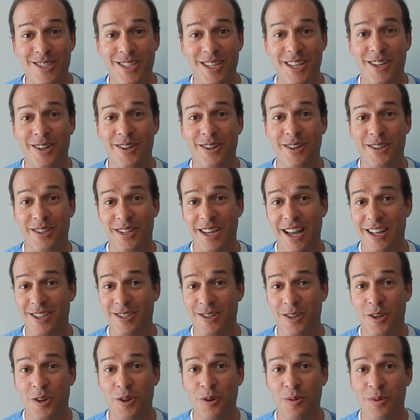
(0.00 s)
Siegel, and
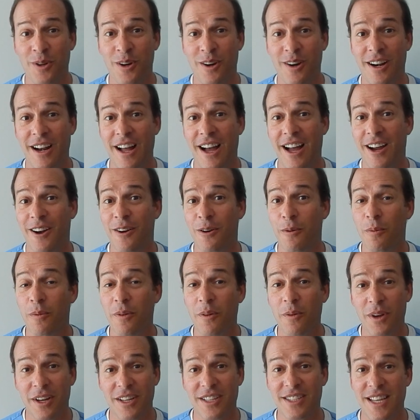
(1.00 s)
Dr. Huebner and I are
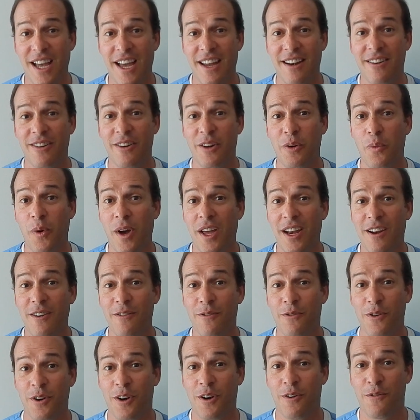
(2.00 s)
excitedly
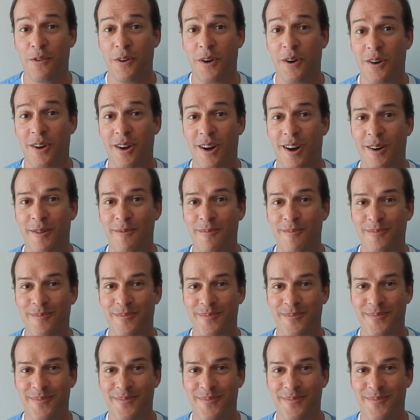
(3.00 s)
waiting for your phone call.